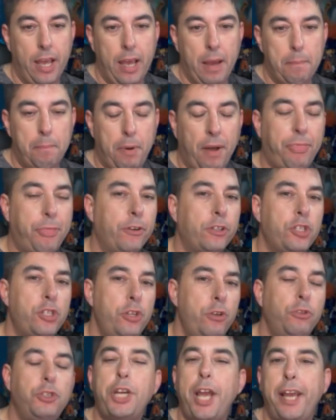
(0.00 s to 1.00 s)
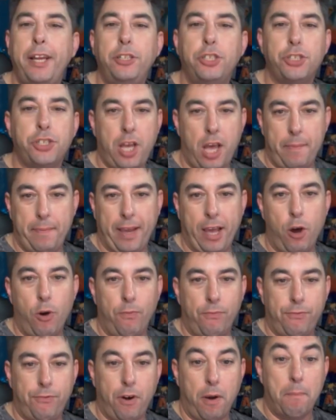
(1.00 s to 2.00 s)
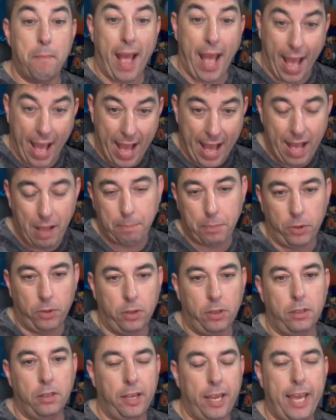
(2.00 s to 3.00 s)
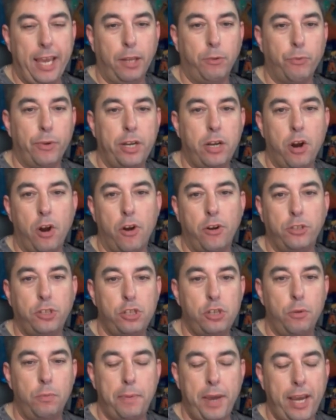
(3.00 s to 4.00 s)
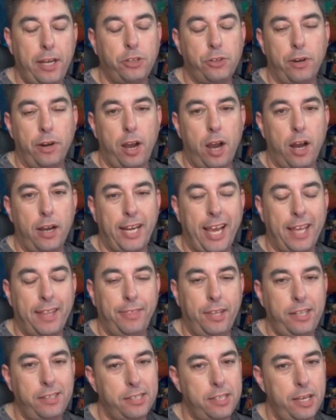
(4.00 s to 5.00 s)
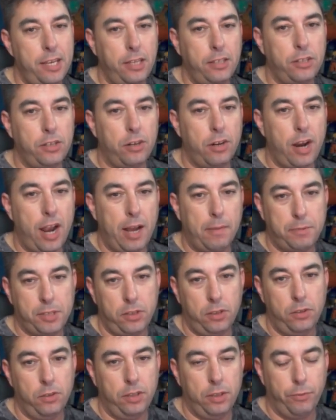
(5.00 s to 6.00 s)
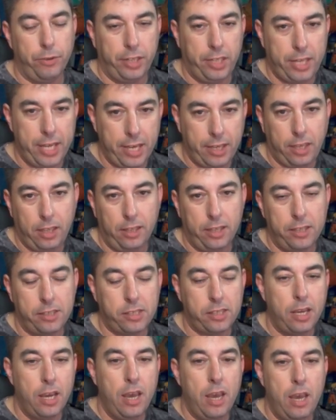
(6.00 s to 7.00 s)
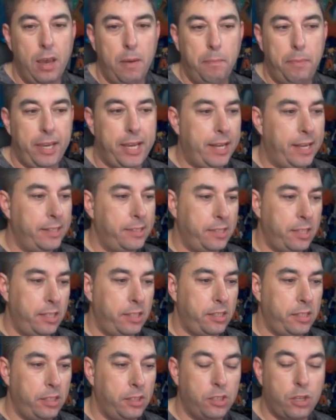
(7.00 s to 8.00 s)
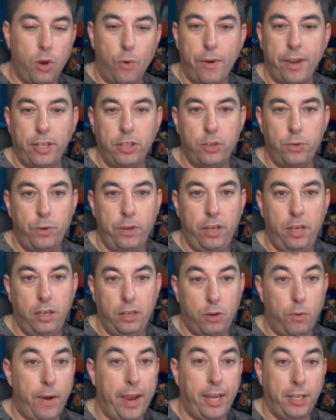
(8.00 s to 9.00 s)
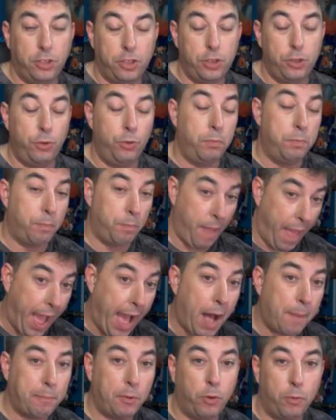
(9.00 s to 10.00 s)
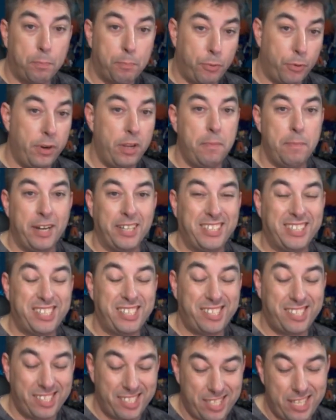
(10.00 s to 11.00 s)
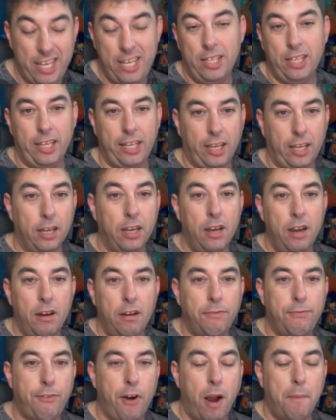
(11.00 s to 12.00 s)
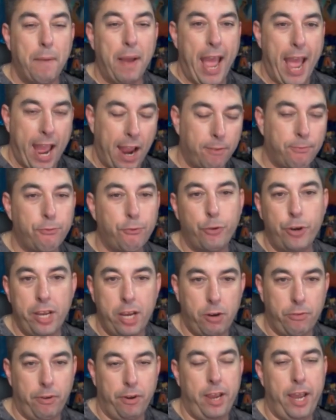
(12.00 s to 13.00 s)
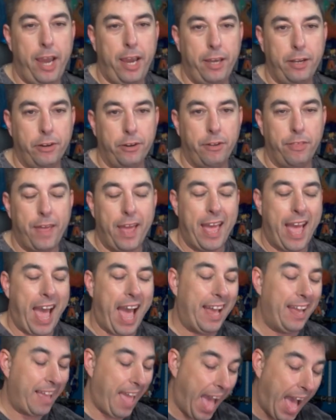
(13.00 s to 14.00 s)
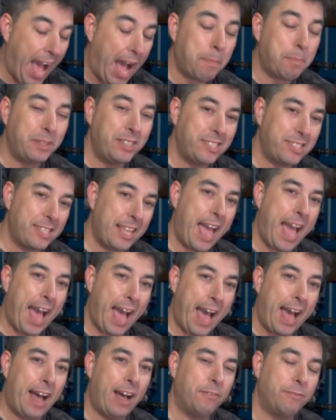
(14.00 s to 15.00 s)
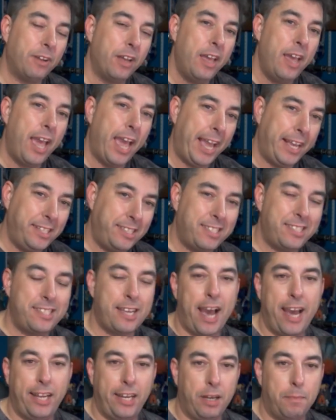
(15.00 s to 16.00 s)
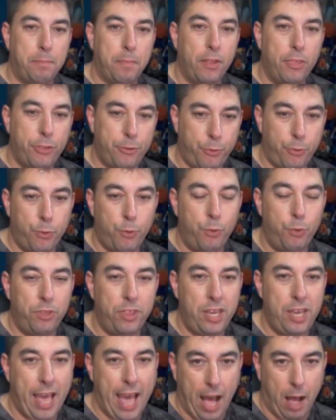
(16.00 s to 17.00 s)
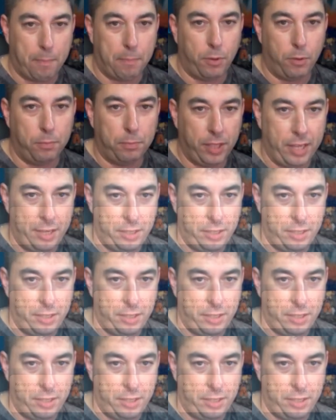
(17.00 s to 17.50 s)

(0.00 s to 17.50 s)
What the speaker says: But there's new changes coming out from Apple in regards to Patreon, and these things are absolutely ridiculous because this is going to equate to Apple pretty much stealing from every creator that happens to have a sign up through the Apple Play